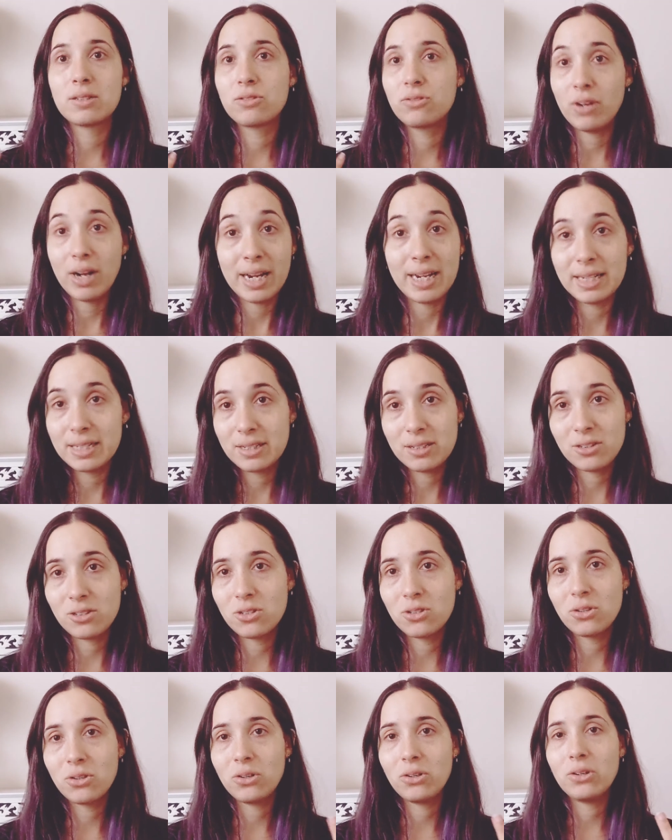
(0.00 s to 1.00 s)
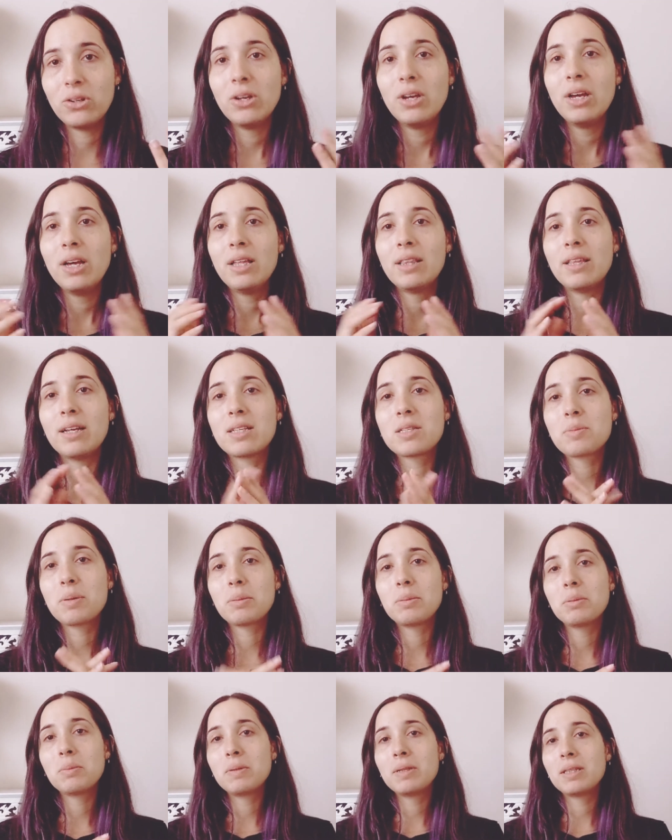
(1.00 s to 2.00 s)
great. So that's
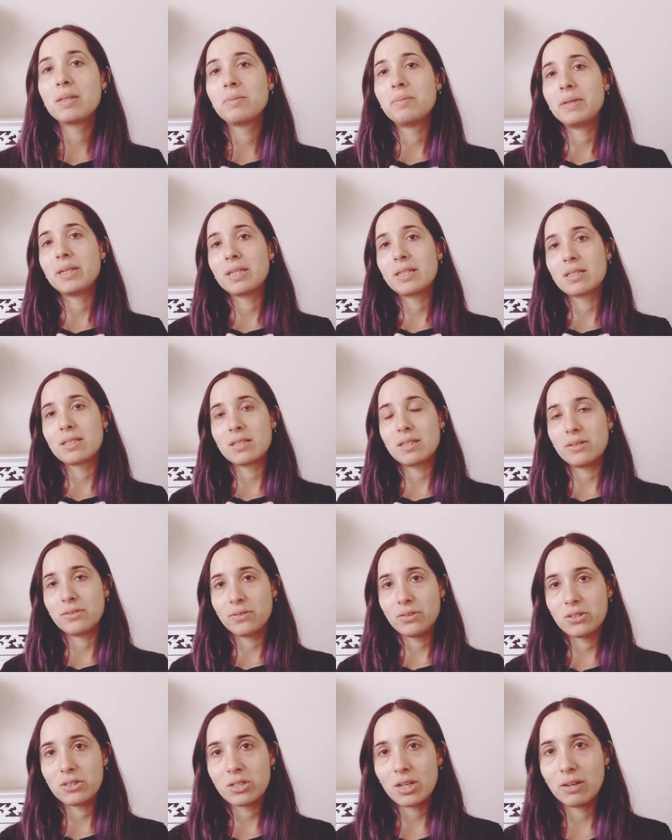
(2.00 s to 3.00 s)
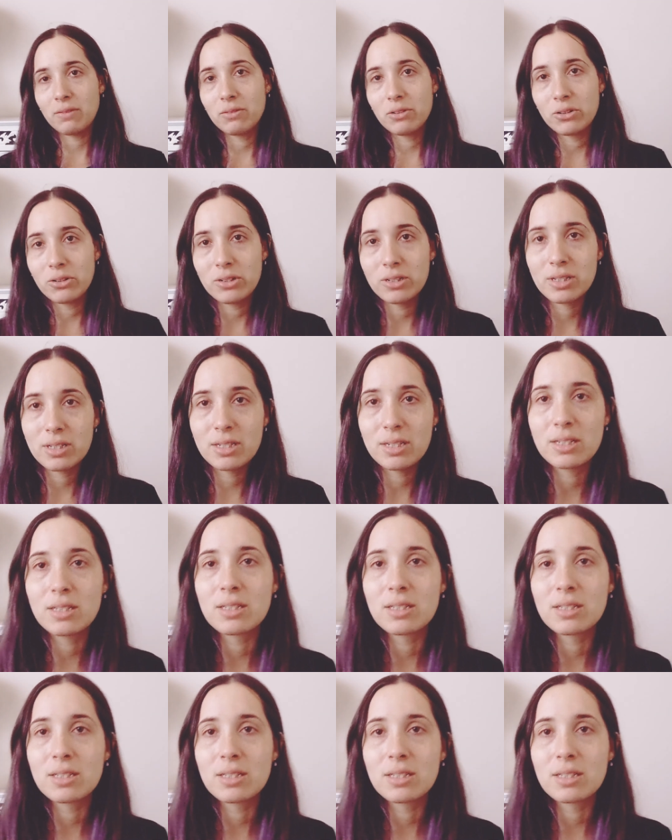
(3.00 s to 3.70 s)
probably the biggest difference I've noticed,